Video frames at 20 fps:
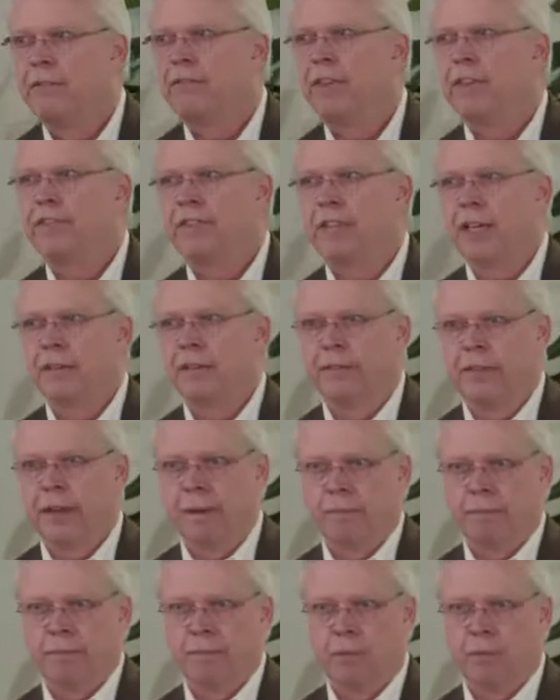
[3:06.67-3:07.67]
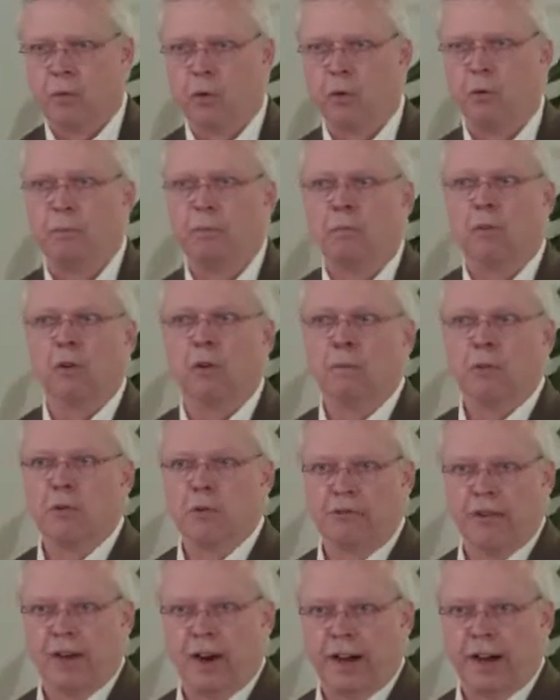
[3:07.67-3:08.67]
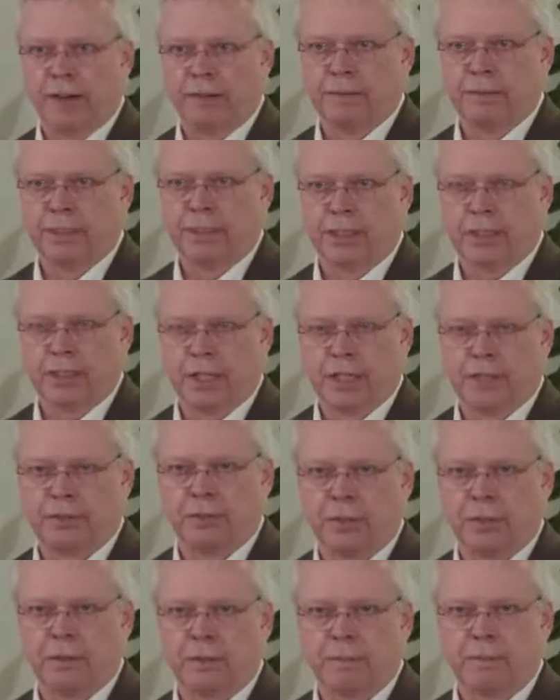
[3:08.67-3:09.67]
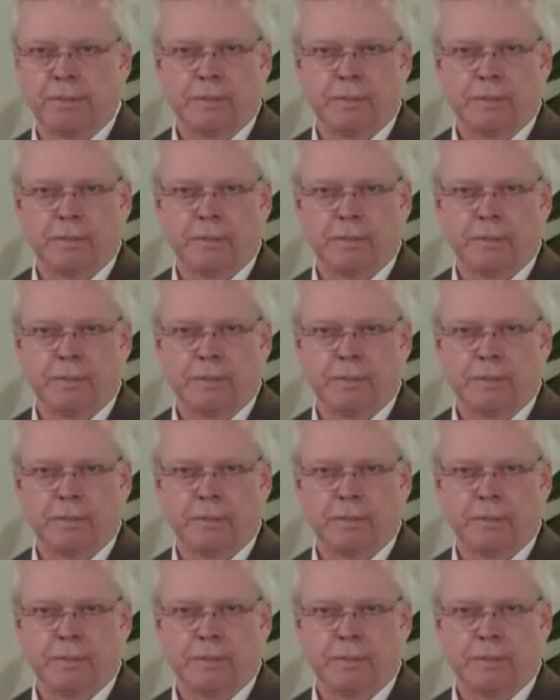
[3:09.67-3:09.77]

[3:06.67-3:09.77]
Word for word: 15 of them will, will move on successfully.